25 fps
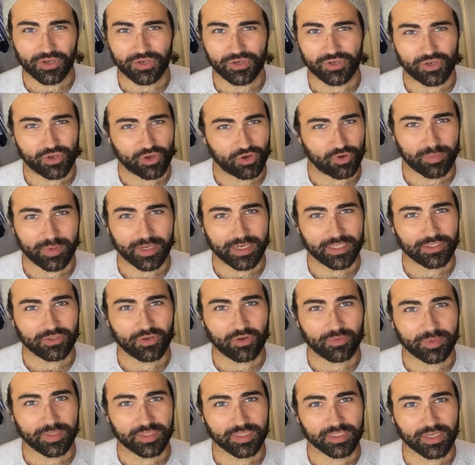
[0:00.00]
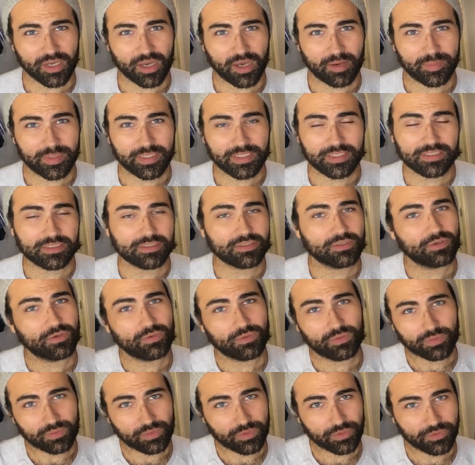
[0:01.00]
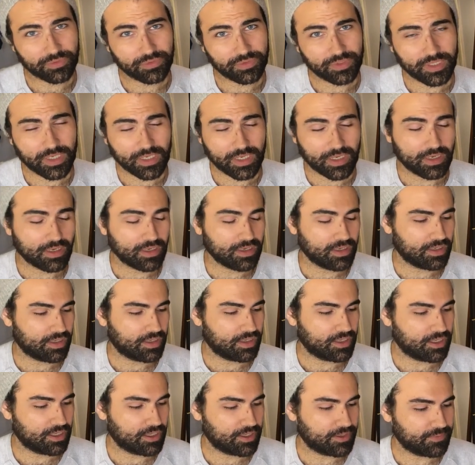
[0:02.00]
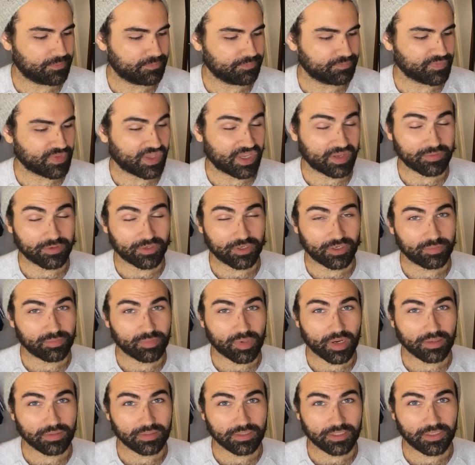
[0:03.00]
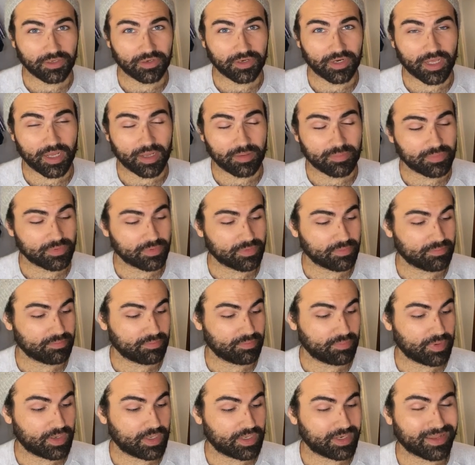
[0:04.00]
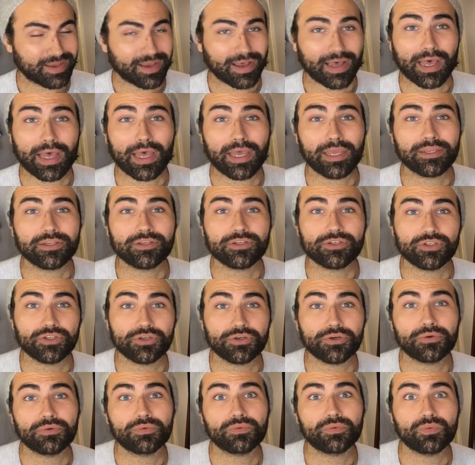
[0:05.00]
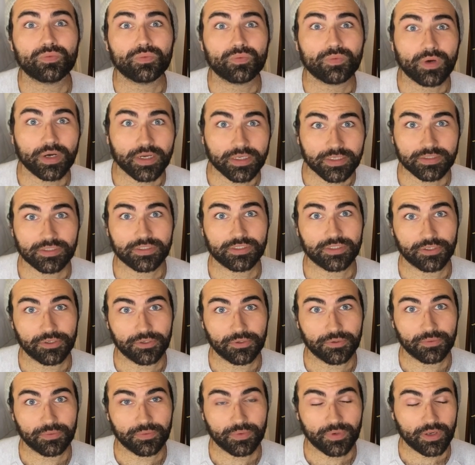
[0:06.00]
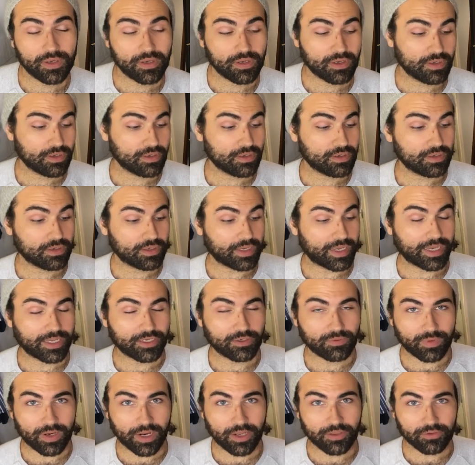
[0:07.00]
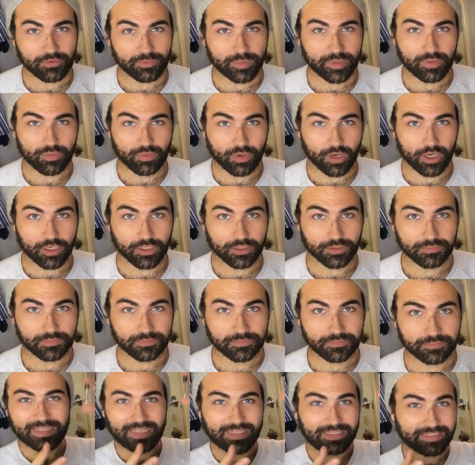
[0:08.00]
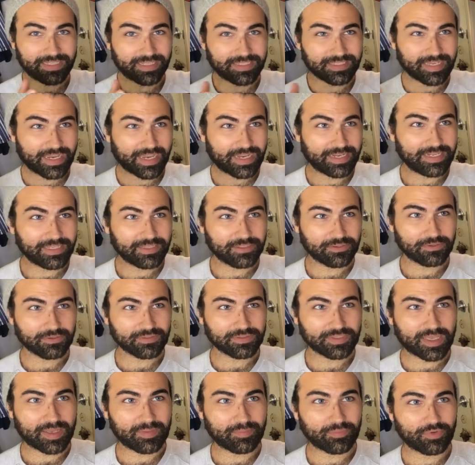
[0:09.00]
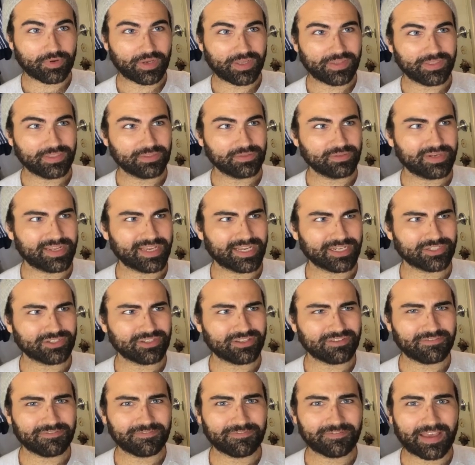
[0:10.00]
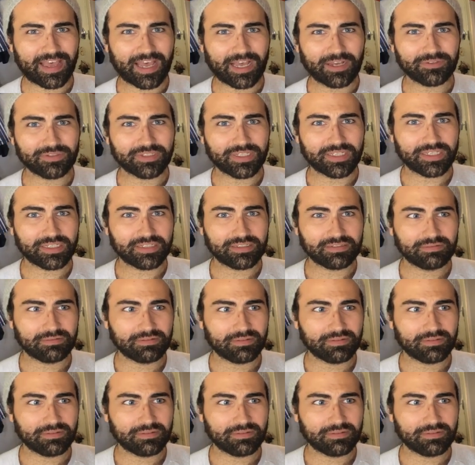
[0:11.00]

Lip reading: Nobody told me in the comments. Rude. I could probably look it up, but I don't want to. I'd rather be wrong. It's a tiny little sample, and this one, I actually found it